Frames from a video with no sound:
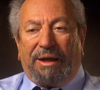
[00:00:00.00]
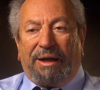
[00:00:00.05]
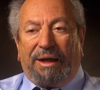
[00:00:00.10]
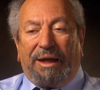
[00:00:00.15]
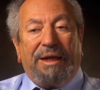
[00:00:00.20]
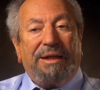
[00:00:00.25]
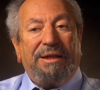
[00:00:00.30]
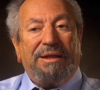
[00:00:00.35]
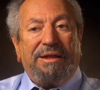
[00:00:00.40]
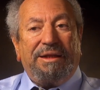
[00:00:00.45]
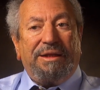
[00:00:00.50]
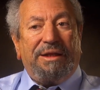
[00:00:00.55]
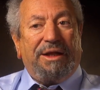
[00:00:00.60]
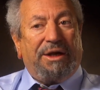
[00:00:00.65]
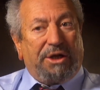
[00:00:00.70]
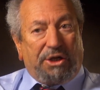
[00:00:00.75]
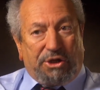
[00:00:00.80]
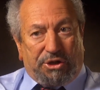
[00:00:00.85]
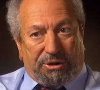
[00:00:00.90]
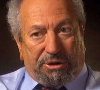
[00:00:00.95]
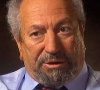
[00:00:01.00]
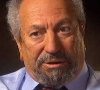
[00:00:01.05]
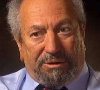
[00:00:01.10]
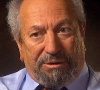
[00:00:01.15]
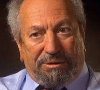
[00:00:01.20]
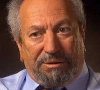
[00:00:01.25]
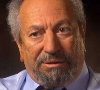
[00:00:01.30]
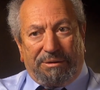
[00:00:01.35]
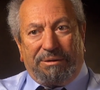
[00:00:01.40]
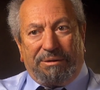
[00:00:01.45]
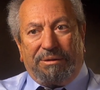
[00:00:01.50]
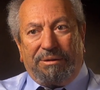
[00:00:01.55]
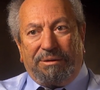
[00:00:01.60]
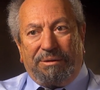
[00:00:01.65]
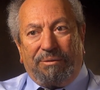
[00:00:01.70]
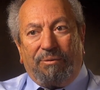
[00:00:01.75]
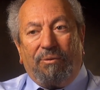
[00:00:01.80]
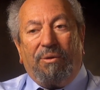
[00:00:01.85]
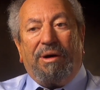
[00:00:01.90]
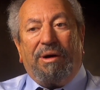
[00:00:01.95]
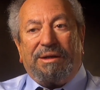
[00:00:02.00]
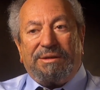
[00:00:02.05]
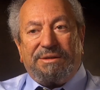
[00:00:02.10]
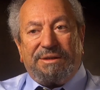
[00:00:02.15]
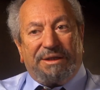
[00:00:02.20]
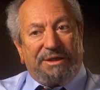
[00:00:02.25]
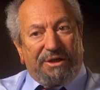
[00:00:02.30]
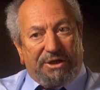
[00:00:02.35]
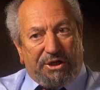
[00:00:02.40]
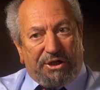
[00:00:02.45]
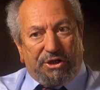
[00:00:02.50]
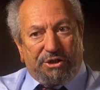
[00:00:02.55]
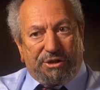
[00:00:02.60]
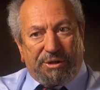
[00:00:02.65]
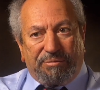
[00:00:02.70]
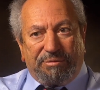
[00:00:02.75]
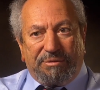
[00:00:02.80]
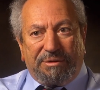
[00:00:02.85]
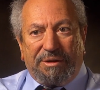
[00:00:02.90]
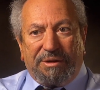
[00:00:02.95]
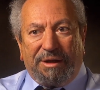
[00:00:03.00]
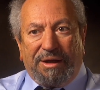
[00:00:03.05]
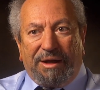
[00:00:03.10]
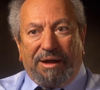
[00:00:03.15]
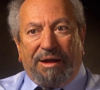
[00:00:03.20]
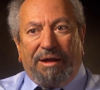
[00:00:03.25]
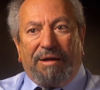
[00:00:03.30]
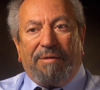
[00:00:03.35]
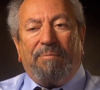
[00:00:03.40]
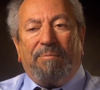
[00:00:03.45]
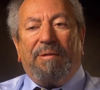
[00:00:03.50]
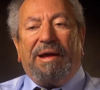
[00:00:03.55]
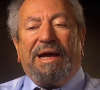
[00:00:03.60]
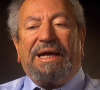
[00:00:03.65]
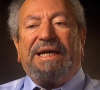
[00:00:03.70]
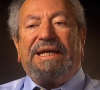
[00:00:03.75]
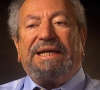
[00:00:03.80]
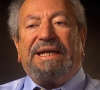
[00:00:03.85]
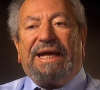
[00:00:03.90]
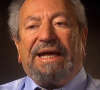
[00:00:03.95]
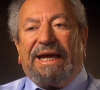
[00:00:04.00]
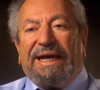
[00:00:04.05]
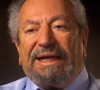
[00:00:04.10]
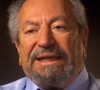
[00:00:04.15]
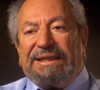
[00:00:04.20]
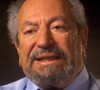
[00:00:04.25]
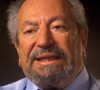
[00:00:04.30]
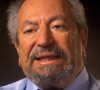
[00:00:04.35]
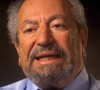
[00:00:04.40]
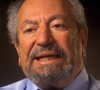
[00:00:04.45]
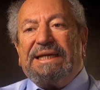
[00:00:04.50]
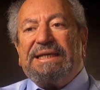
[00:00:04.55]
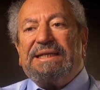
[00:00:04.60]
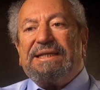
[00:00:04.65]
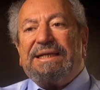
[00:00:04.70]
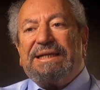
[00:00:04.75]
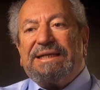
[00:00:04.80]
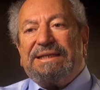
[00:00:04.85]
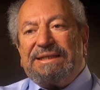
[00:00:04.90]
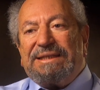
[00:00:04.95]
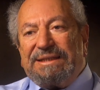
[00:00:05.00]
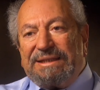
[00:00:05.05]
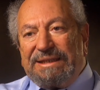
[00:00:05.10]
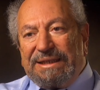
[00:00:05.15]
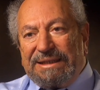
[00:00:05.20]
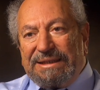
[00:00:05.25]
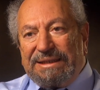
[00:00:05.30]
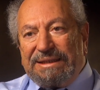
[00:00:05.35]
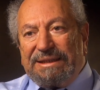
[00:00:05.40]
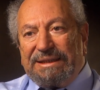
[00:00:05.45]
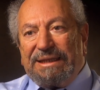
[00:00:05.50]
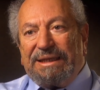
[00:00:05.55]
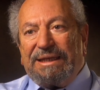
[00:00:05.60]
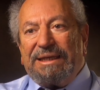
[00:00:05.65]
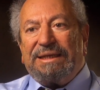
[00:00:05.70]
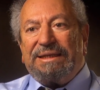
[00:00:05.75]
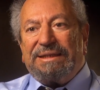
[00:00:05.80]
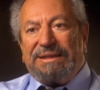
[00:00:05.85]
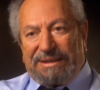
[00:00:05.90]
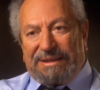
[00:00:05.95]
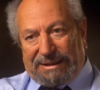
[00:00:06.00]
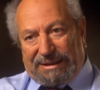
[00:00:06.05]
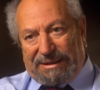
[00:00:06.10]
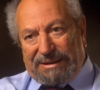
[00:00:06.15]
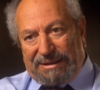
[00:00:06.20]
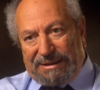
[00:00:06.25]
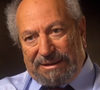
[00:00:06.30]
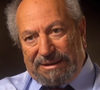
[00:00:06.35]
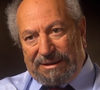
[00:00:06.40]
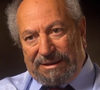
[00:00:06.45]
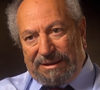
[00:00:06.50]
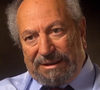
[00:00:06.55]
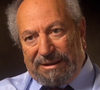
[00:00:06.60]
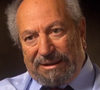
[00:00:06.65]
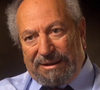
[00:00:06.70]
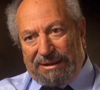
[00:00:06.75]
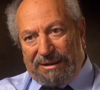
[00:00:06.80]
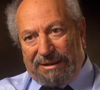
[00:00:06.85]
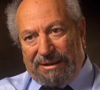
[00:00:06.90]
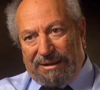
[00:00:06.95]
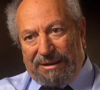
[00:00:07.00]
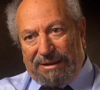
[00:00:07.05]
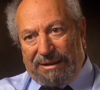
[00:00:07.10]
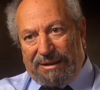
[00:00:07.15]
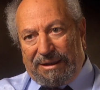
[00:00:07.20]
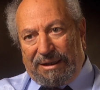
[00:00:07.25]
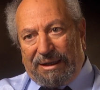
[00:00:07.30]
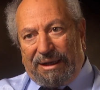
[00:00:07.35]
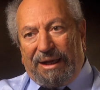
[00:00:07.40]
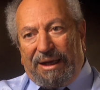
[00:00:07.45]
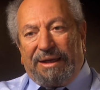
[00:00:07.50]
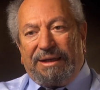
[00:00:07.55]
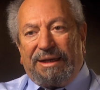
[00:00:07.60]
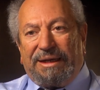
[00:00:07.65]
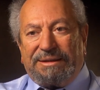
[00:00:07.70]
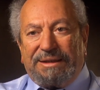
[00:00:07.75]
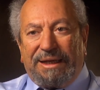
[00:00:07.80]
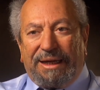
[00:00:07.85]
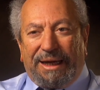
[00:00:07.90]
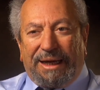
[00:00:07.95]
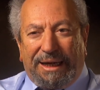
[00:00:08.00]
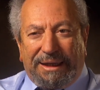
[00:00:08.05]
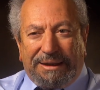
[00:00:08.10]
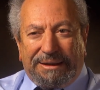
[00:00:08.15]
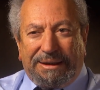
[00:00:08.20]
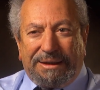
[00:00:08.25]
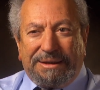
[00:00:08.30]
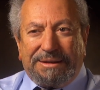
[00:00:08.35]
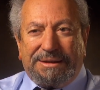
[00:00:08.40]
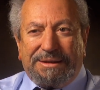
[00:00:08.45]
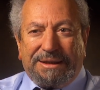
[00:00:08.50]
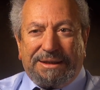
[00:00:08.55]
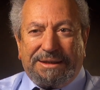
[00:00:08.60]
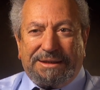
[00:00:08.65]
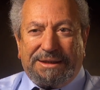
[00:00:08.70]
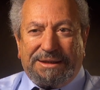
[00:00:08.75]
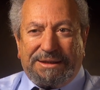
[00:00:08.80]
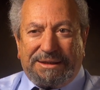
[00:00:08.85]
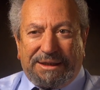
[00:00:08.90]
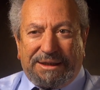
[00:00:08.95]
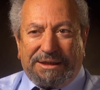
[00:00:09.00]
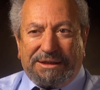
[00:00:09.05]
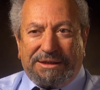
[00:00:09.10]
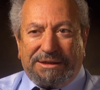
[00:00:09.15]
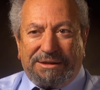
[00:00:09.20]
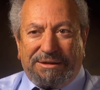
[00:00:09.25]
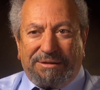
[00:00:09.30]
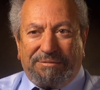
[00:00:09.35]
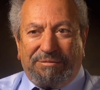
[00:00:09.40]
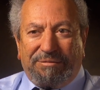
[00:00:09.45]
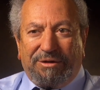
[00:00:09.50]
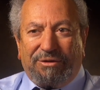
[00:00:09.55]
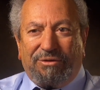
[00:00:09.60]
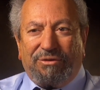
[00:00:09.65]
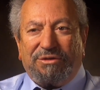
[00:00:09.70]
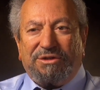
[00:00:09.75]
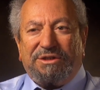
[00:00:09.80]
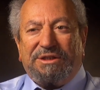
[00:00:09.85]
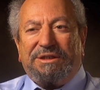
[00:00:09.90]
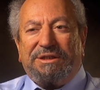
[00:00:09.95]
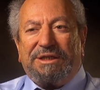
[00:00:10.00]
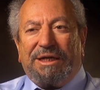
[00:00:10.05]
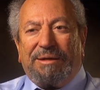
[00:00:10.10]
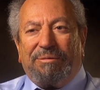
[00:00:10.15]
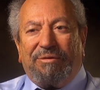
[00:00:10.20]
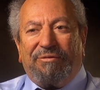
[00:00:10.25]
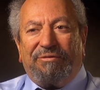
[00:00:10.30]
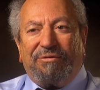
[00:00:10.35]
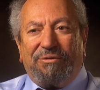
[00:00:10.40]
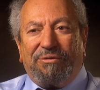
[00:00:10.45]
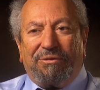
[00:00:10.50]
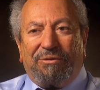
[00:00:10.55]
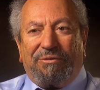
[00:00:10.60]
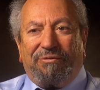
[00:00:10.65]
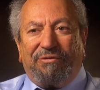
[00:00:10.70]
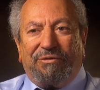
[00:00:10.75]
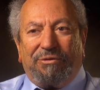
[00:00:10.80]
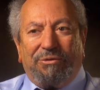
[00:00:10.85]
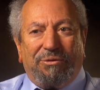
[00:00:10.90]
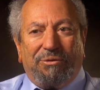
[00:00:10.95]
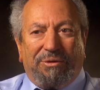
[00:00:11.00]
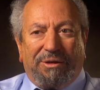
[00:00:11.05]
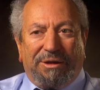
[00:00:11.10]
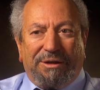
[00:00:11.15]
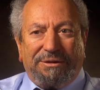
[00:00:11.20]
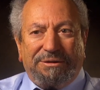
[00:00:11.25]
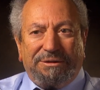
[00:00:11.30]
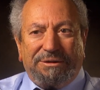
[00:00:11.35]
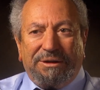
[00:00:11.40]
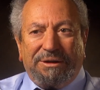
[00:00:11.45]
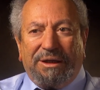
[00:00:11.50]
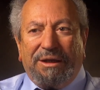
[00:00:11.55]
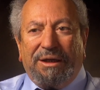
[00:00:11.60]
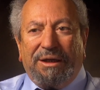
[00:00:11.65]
in the region was in Egypt back in 1866. And I say 1866 because some of your viewers,